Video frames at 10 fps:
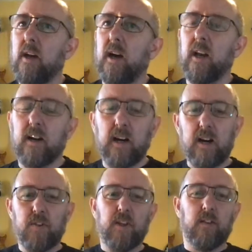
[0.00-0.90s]
And
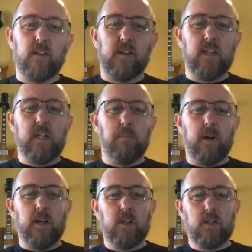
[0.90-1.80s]
I think that the
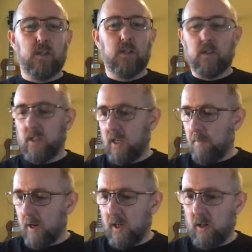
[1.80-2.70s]

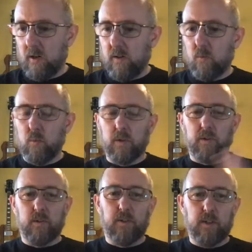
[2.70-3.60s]
e-bike
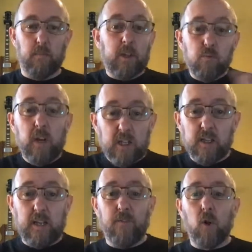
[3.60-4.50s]
world, I mean, it's
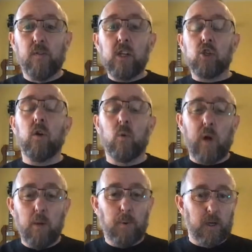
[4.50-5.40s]
evolving so
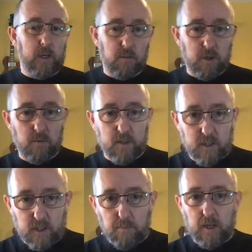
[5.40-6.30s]
rapidly at the moment,
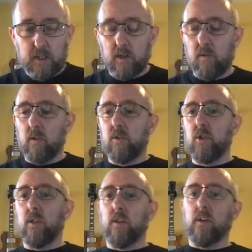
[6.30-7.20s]
is e-bike
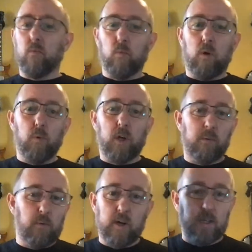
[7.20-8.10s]
technology, that what we're going to
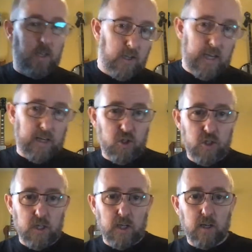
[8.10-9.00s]
be riding next
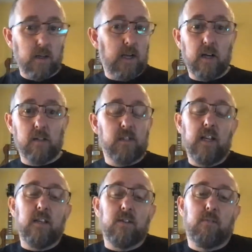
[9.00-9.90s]
year
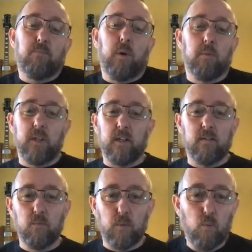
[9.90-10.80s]
is probably,
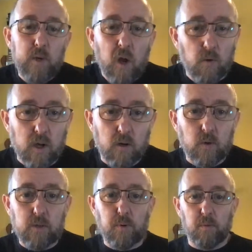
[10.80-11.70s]
we don't know,
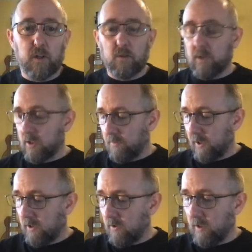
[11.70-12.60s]
it's probably going to be
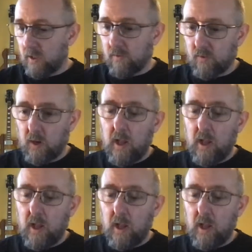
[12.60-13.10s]
something totally different.